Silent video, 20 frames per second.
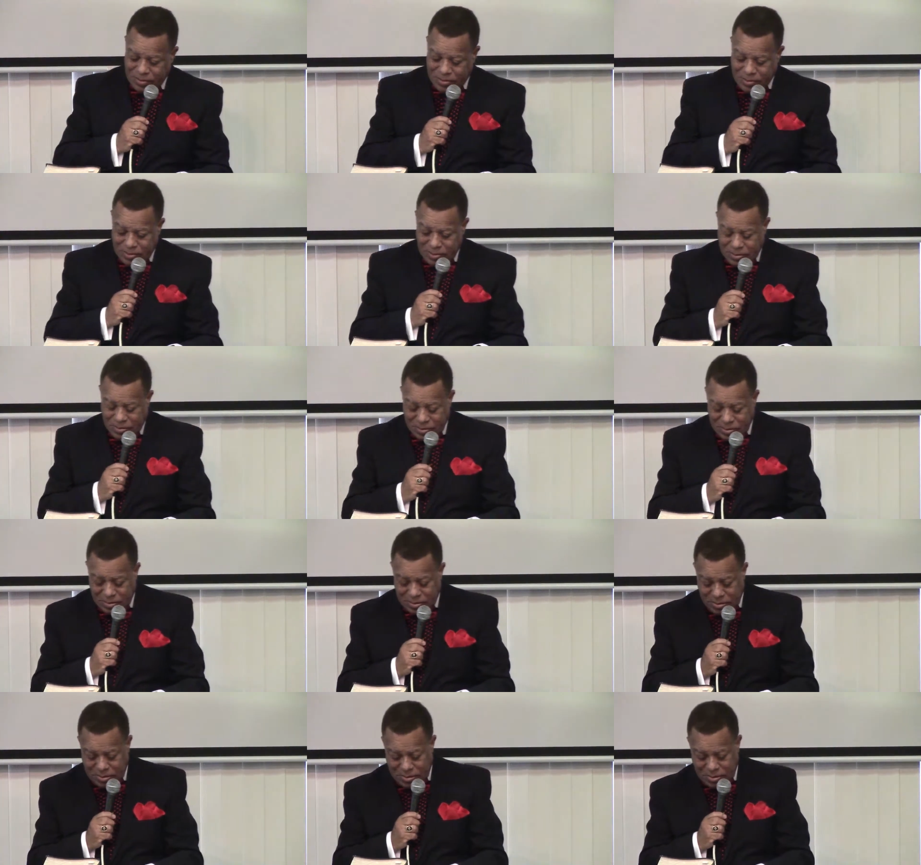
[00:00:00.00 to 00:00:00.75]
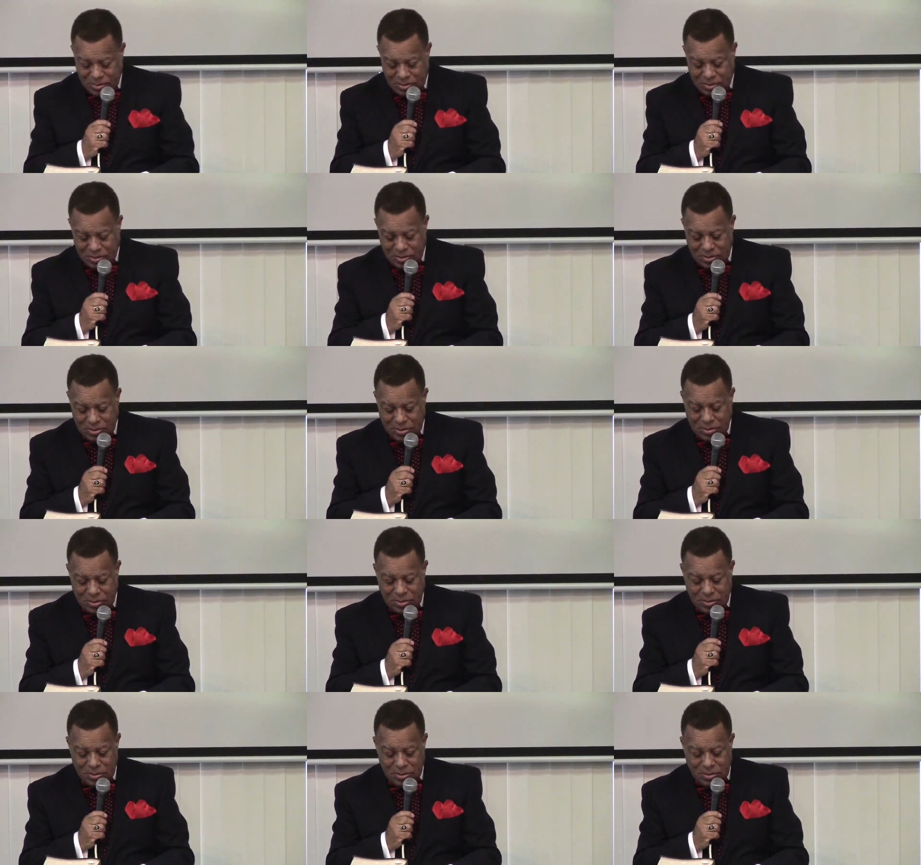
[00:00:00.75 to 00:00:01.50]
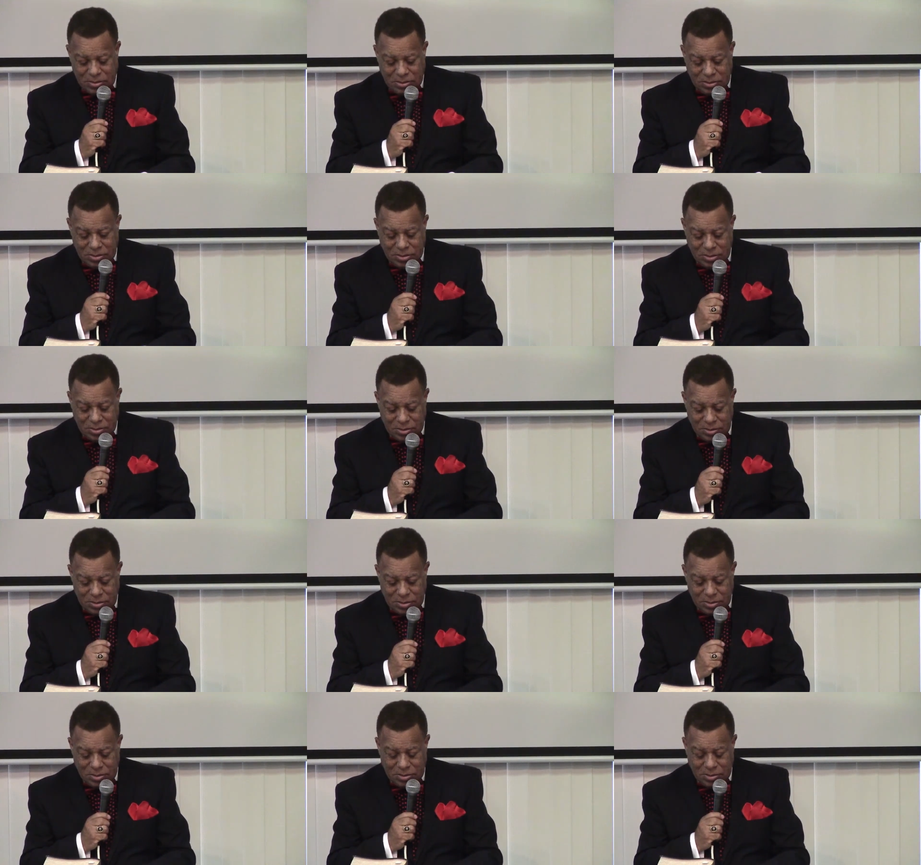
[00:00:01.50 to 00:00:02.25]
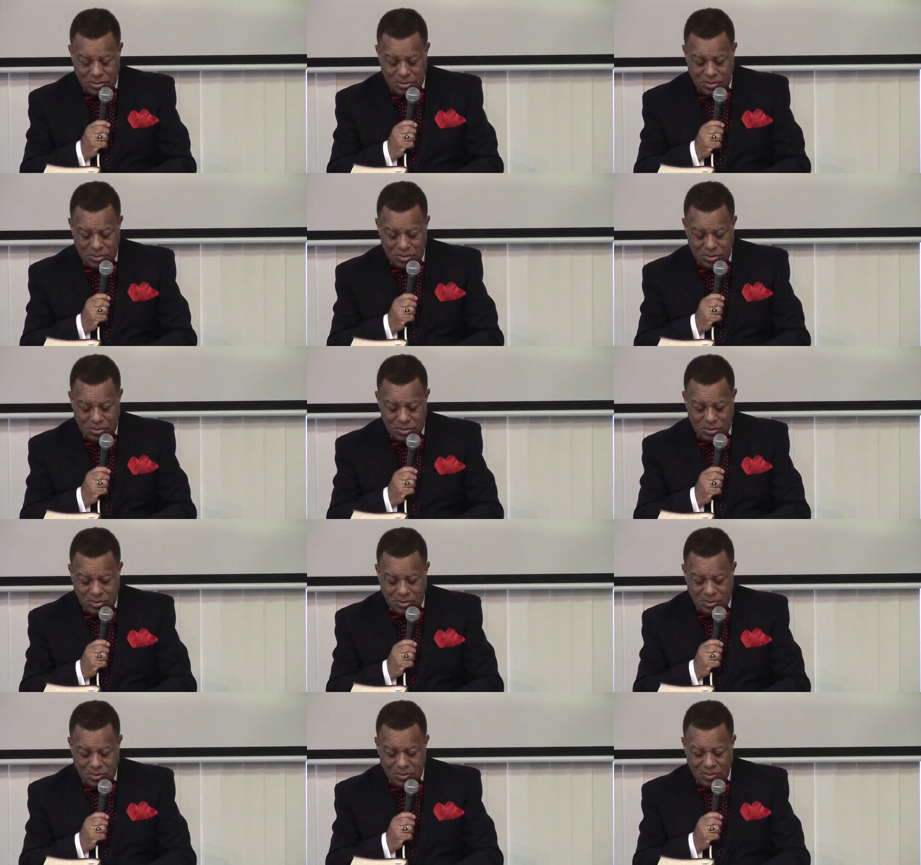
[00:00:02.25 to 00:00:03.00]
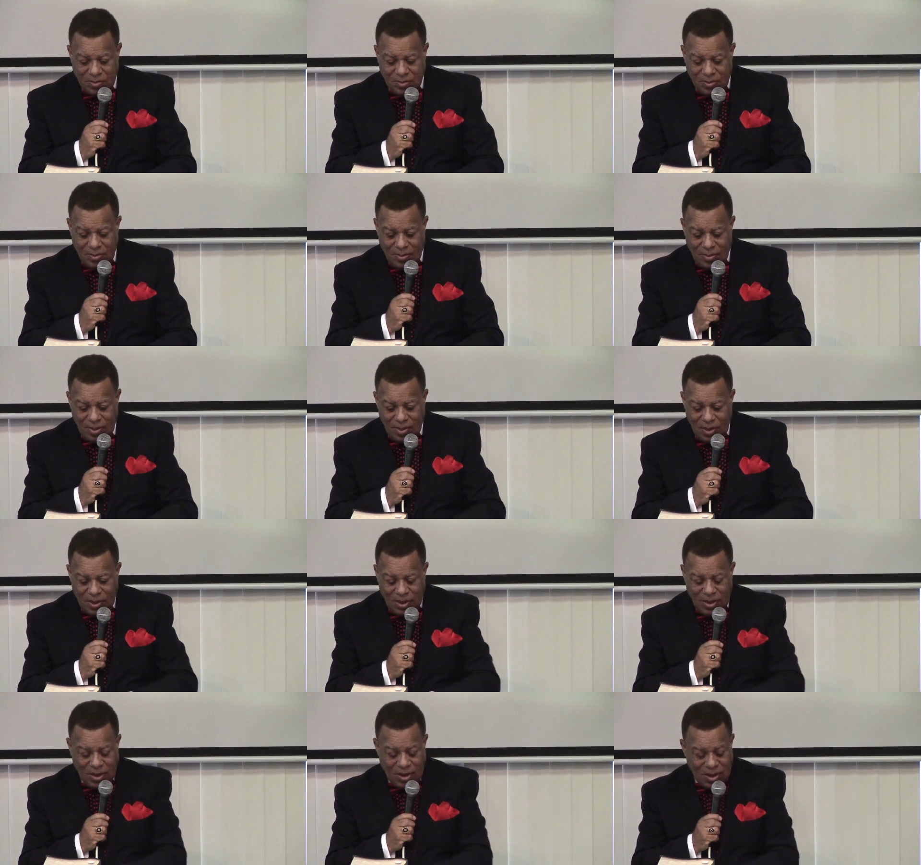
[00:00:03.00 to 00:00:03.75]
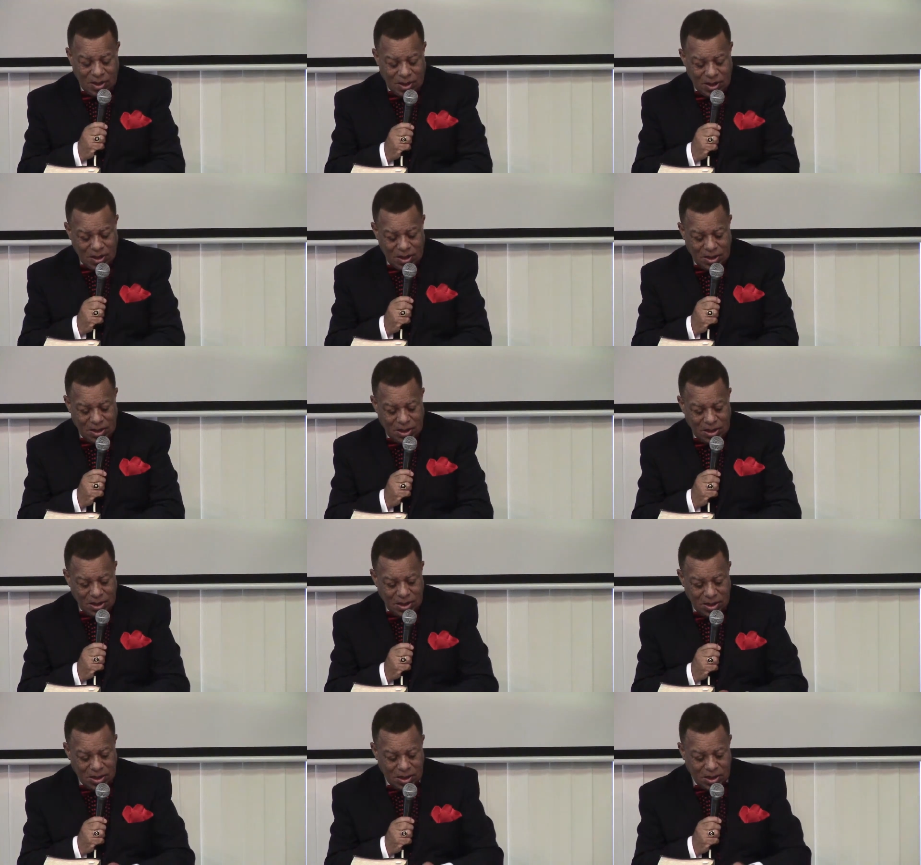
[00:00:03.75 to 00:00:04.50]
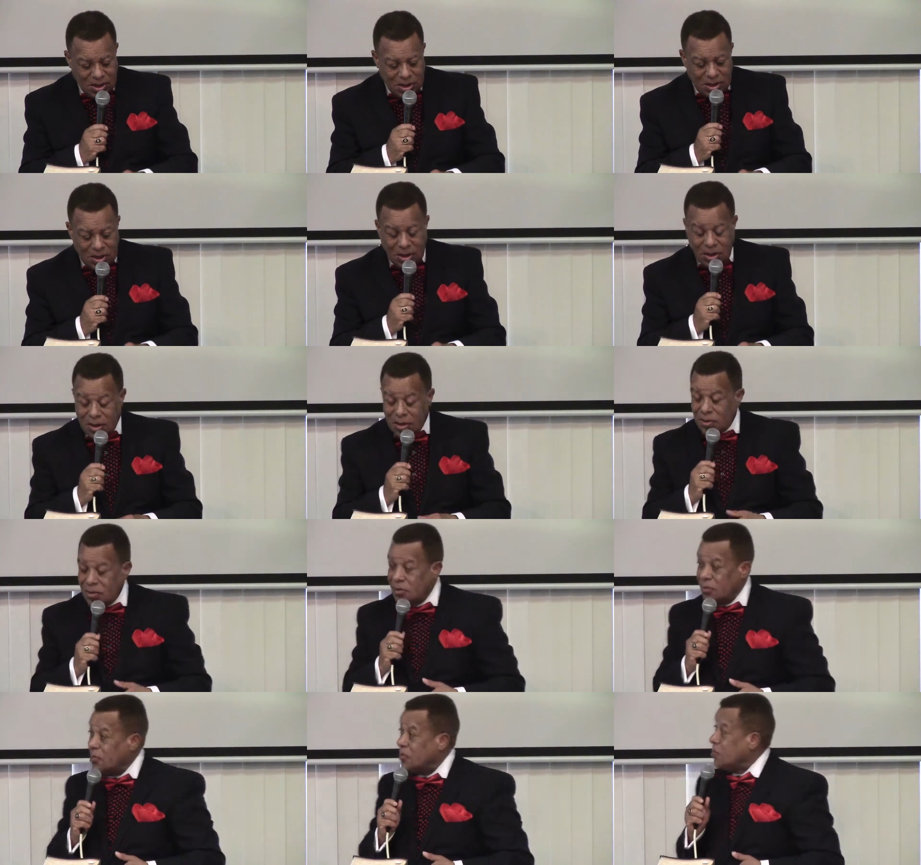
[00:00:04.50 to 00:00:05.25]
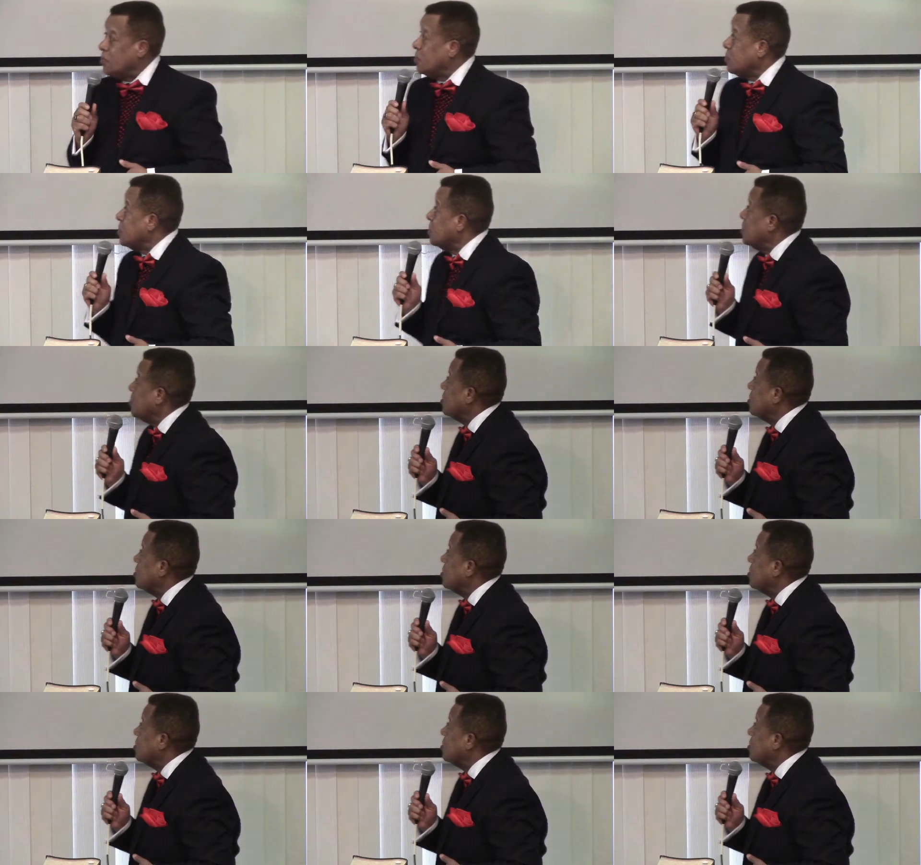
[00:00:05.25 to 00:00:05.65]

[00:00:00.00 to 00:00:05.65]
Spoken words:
(no one is talking)